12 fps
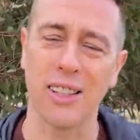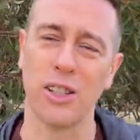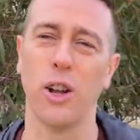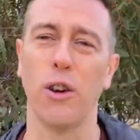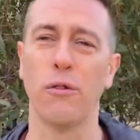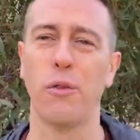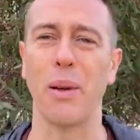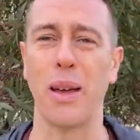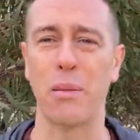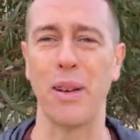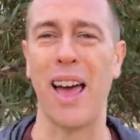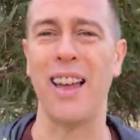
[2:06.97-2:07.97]
It's known for
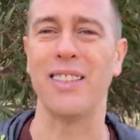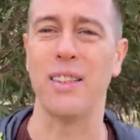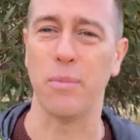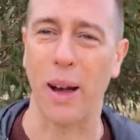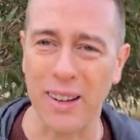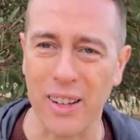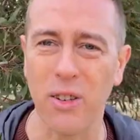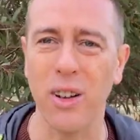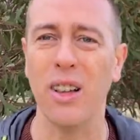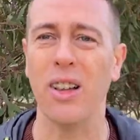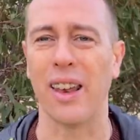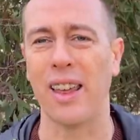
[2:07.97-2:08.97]
being a bit
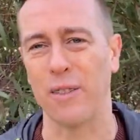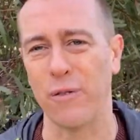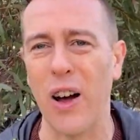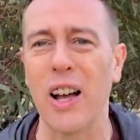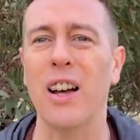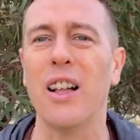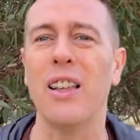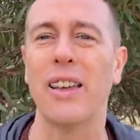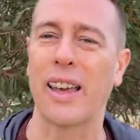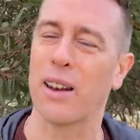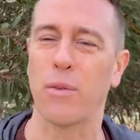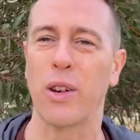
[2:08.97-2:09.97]
antibacterial and antifungal
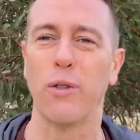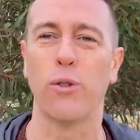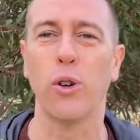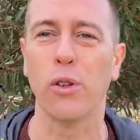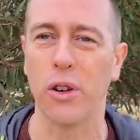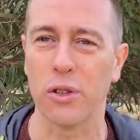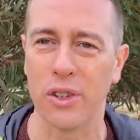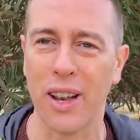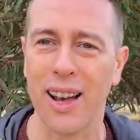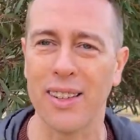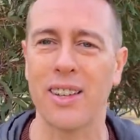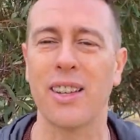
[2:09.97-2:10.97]
and getting rid of all those
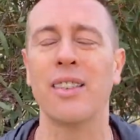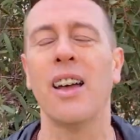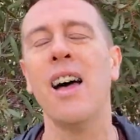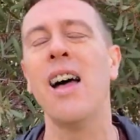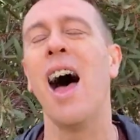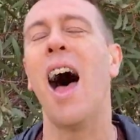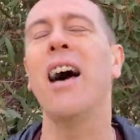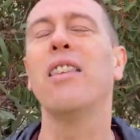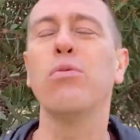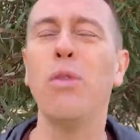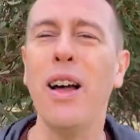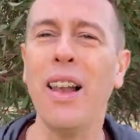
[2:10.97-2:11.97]
nasties,
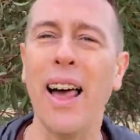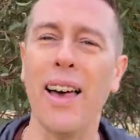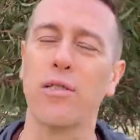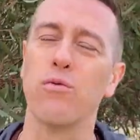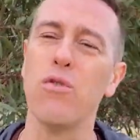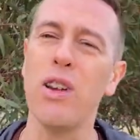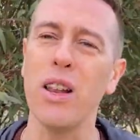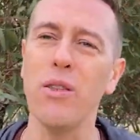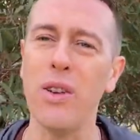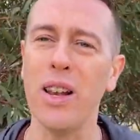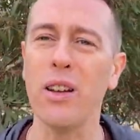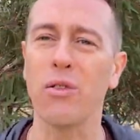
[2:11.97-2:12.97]
as well as really,
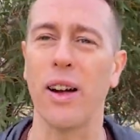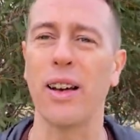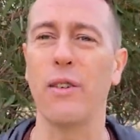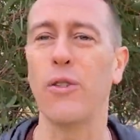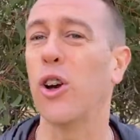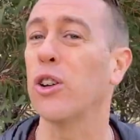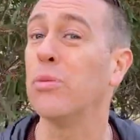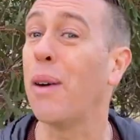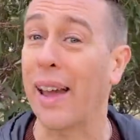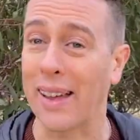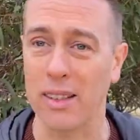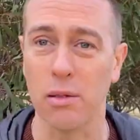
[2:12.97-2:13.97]
really great if you've got some
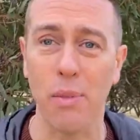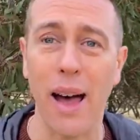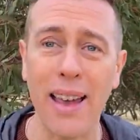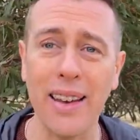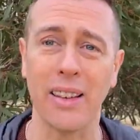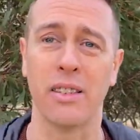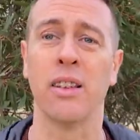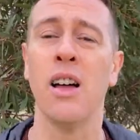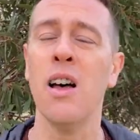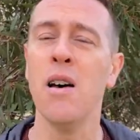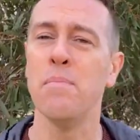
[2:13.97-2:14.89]
aches and pains.